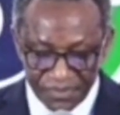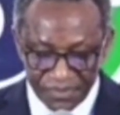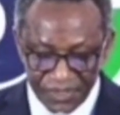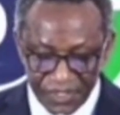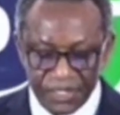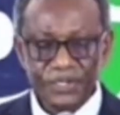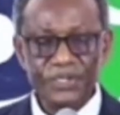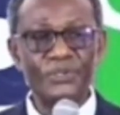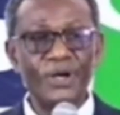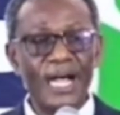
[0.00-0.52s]

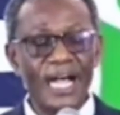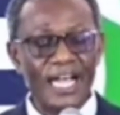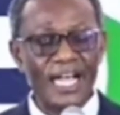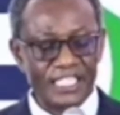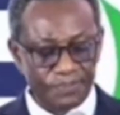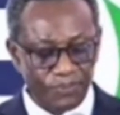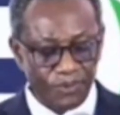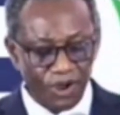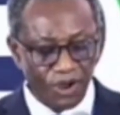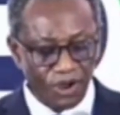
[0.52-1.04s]
So, as
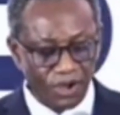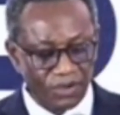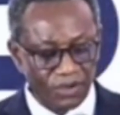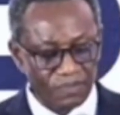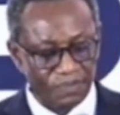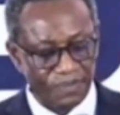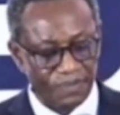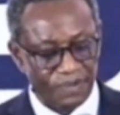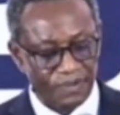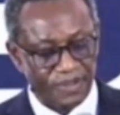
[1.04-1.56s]
Paul
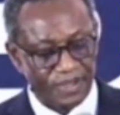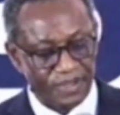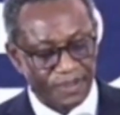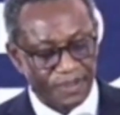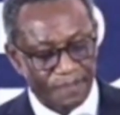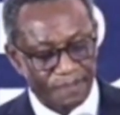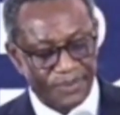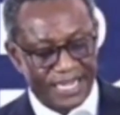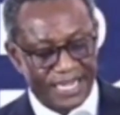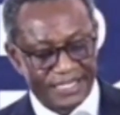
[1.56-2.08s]

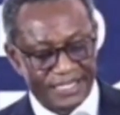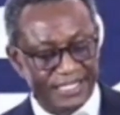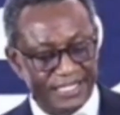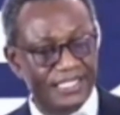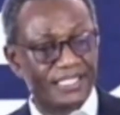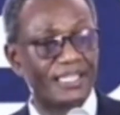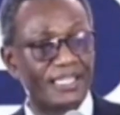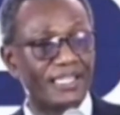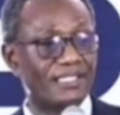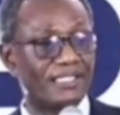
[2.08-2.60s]

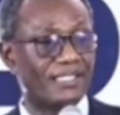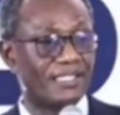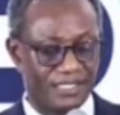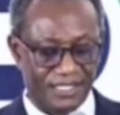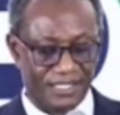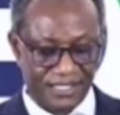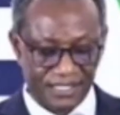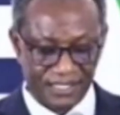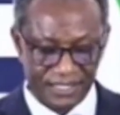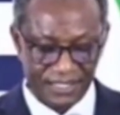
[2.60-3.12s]
planted
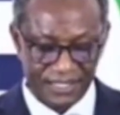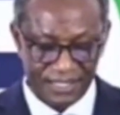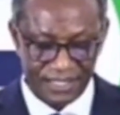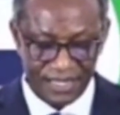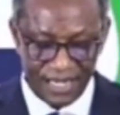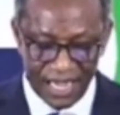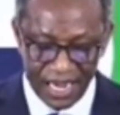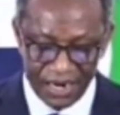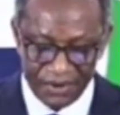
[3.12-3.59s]
churches